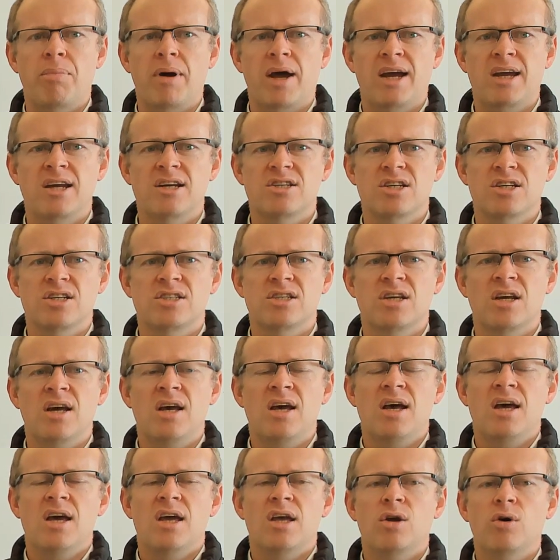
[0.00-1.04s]
packages,
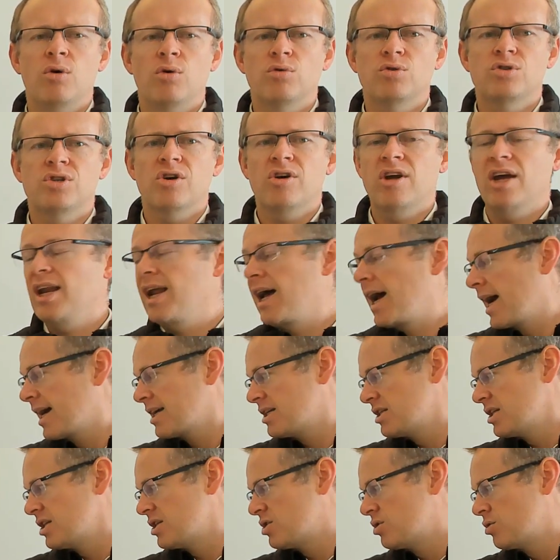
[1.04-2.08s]
you also get
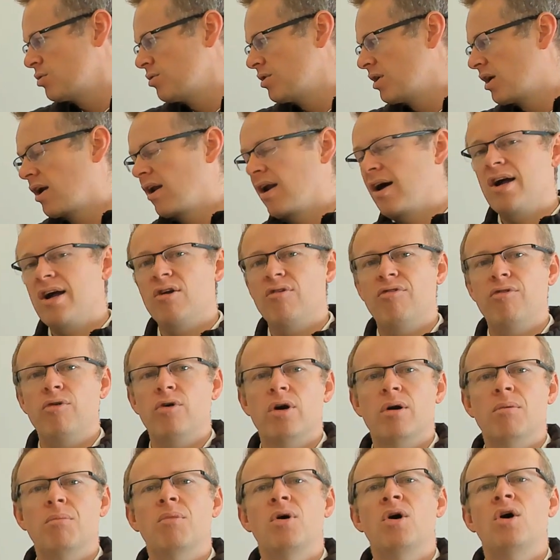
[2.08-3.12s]
access to the client
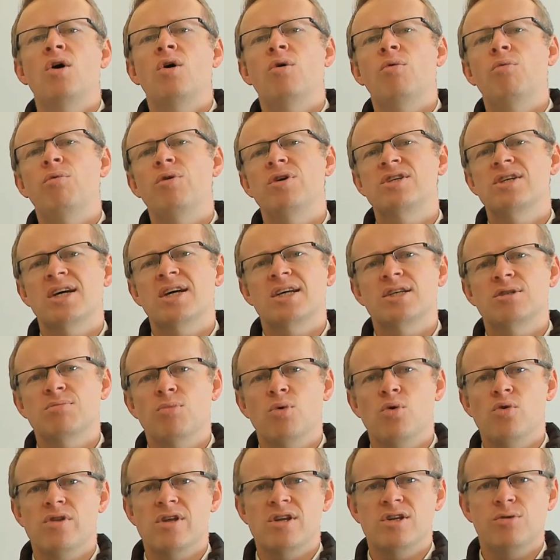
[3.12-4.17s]
forum, which has
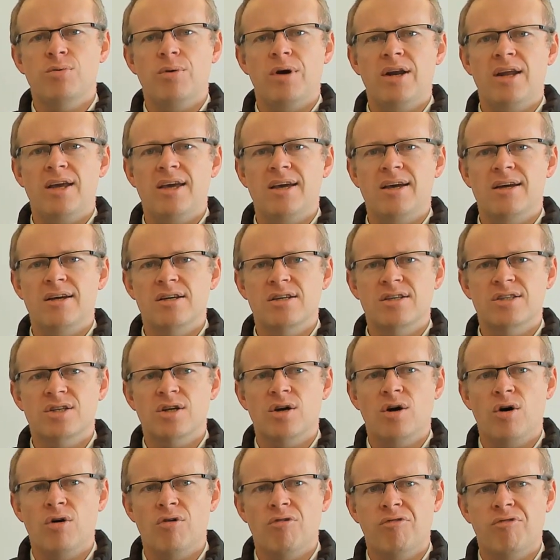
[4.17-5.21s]
more than 20
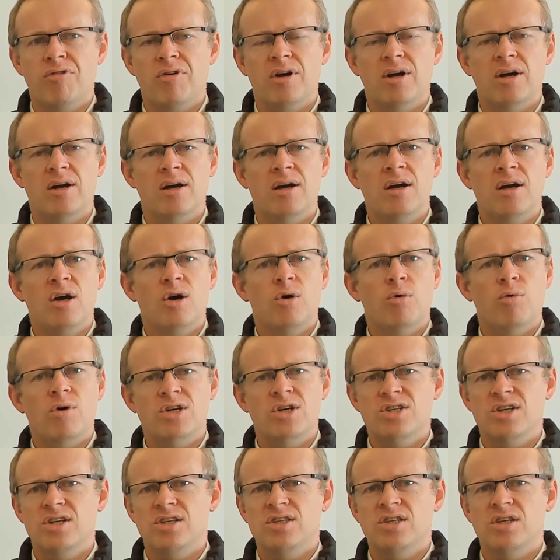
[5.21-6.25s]
years of
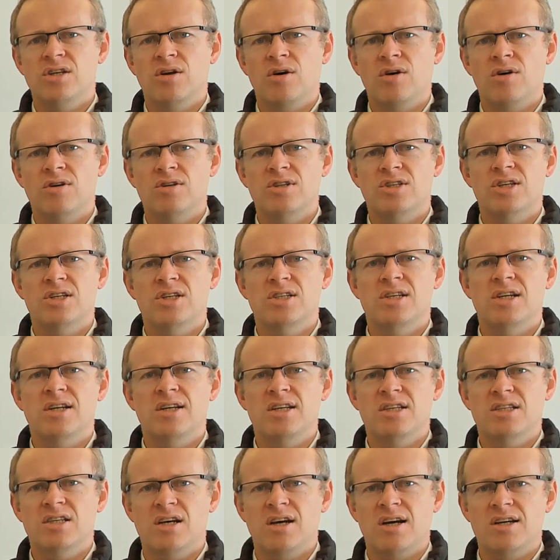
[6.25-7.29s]
questions and answers
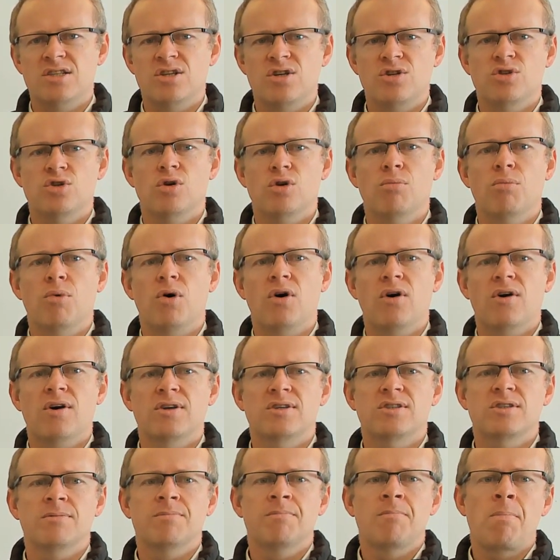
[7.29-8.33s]
and discussions on
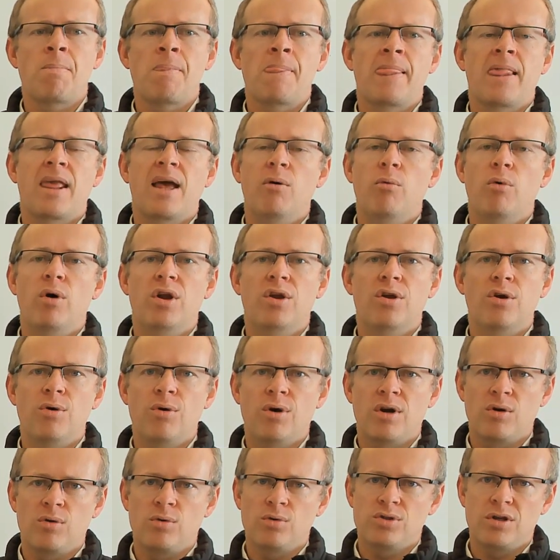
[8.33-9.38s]
markets, where
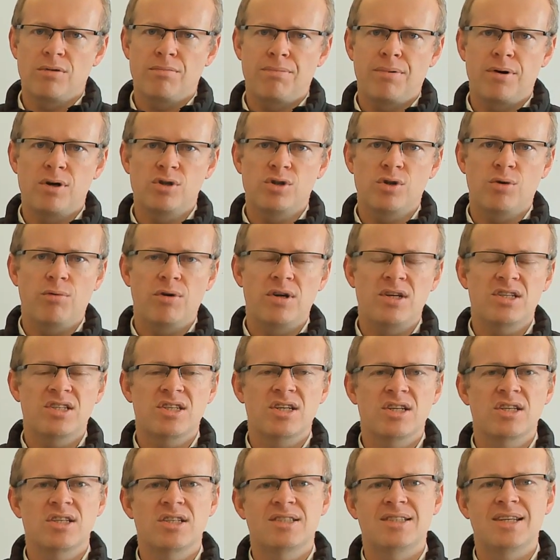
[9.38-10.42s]
you can also post
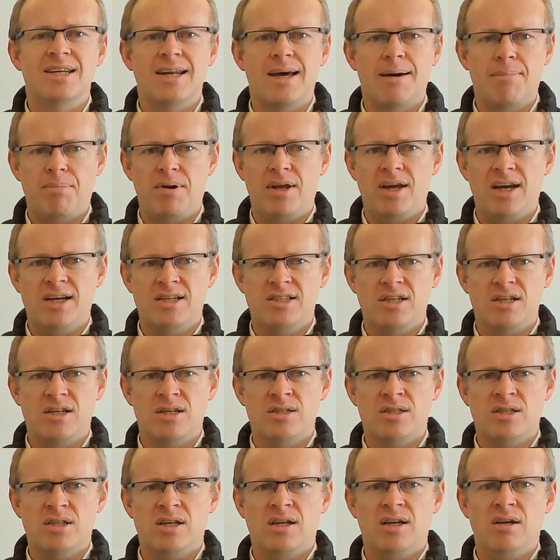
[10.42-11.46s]
questions. DiNapoli
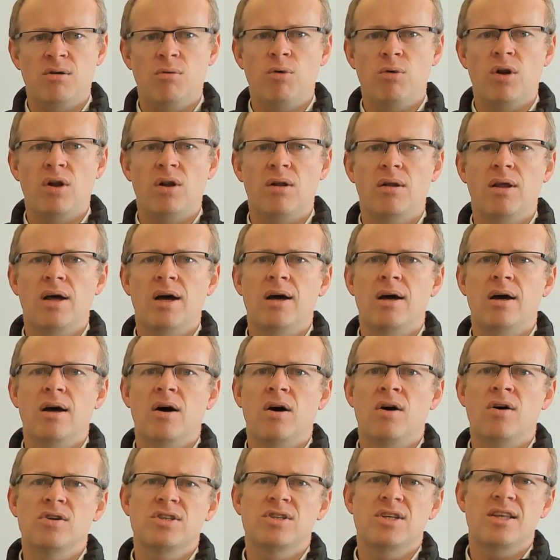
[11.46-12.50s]
Expert will
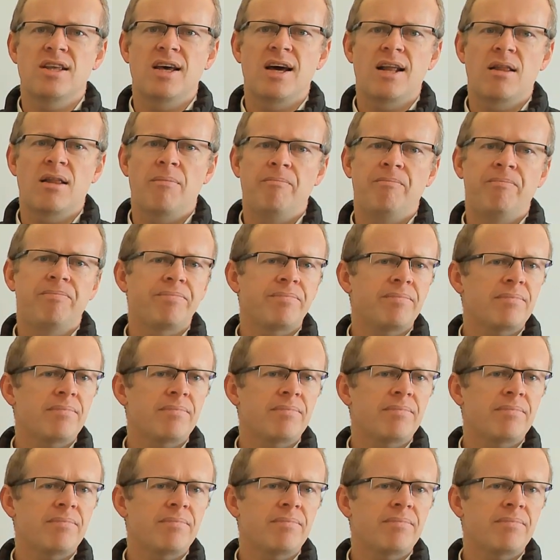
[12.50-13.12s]
answer that,